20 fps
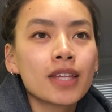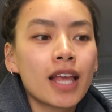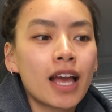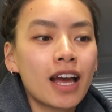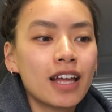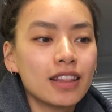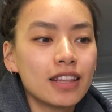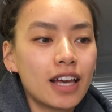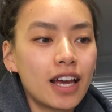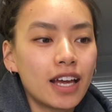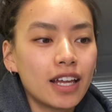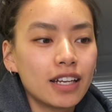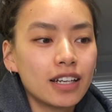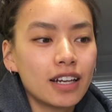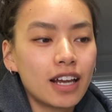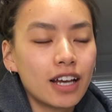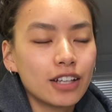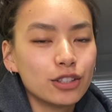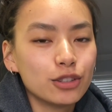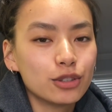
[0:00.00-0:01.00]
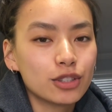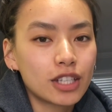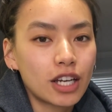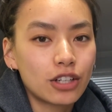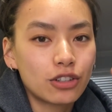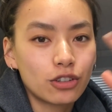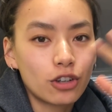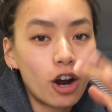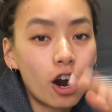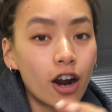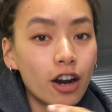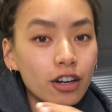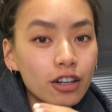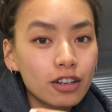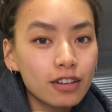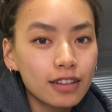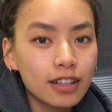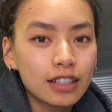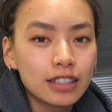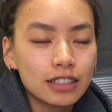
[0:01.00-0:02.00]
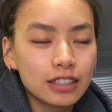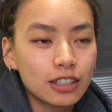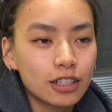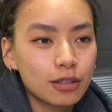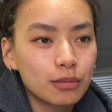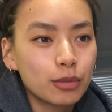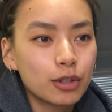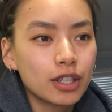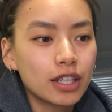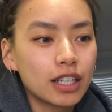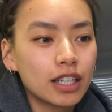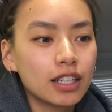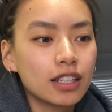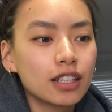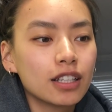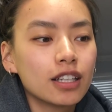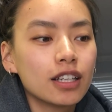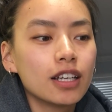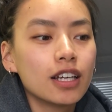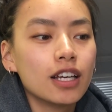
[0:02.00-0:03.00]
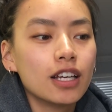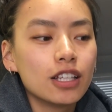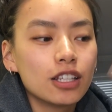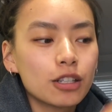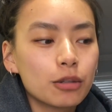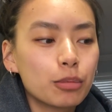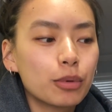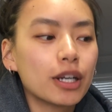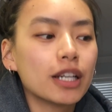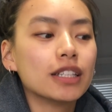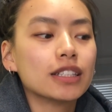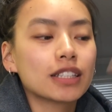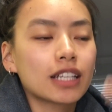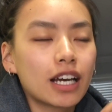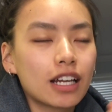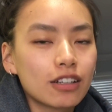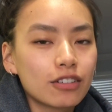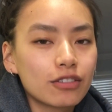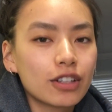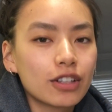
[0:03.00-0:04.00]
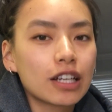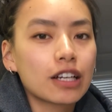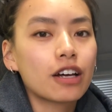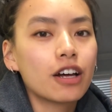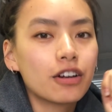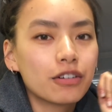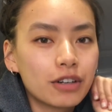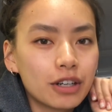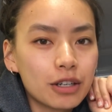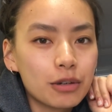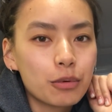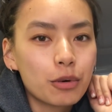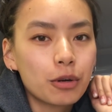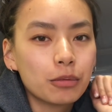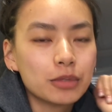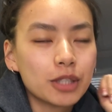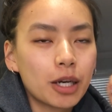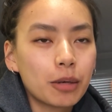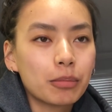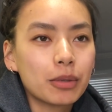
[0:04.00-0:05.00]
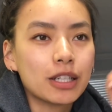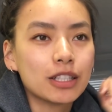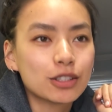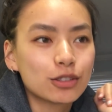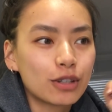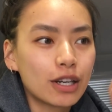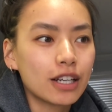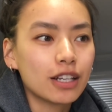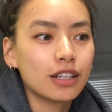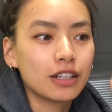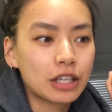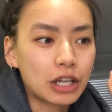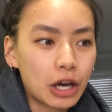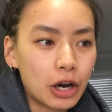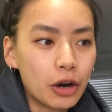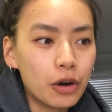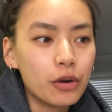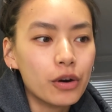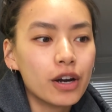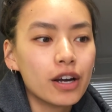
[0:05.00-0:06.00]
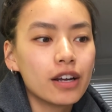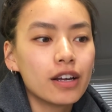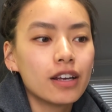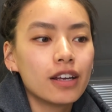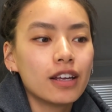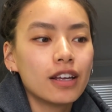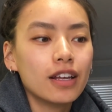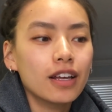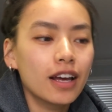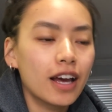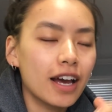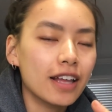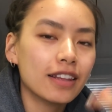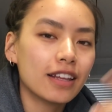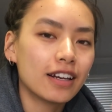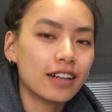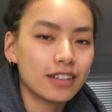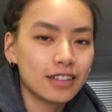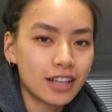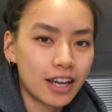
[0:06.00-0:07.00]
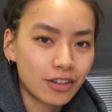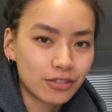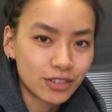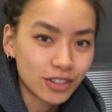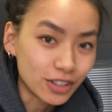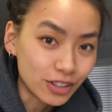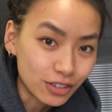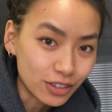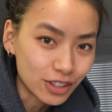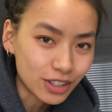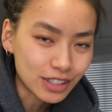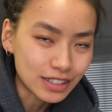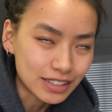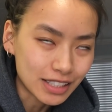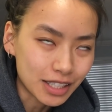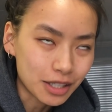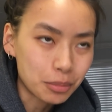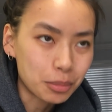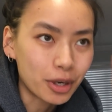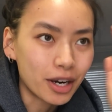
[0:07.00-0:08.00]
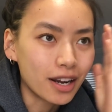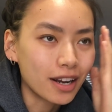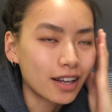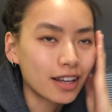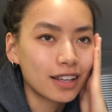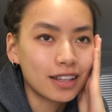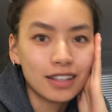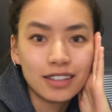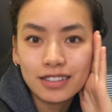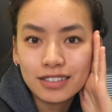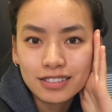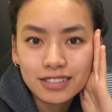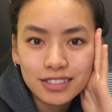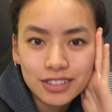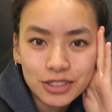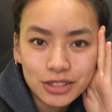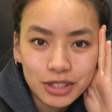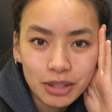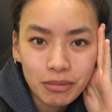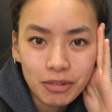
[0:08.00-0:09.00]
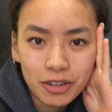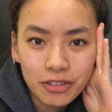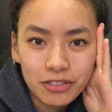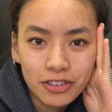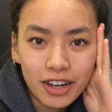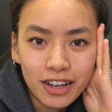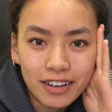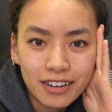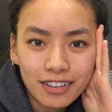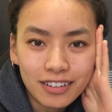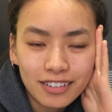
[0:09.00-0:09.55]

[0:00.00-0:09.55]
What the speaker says: And then as you schedule harder things in your morning, your brain's kind of like already warmed up and it's ready to go. And then in the afternoon you can take a break and do something fun.